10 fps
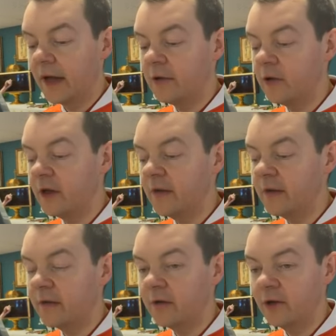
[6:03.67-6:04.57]
And
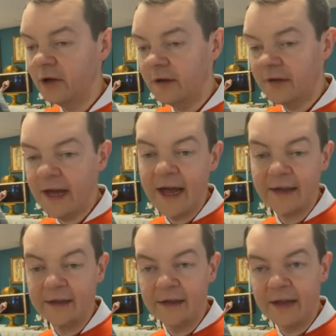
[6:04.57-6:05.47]
Jesus looks
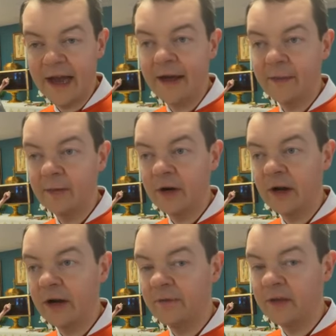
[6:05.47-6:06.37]
at
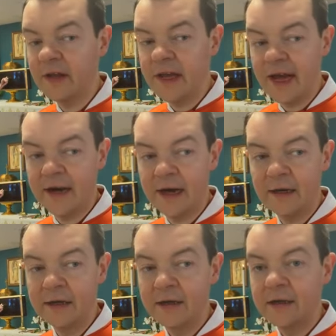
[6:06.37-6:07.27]
Catherine of
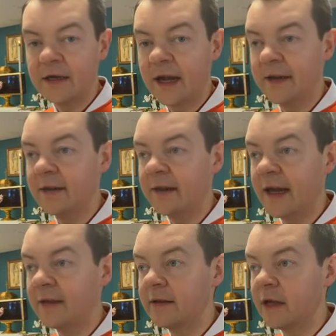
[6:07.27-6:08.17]
Siena and
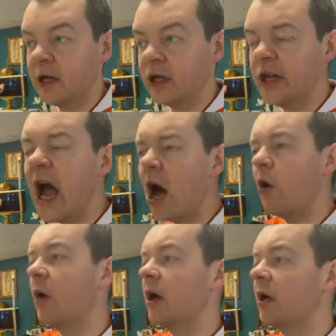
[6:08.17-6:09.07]
says, No!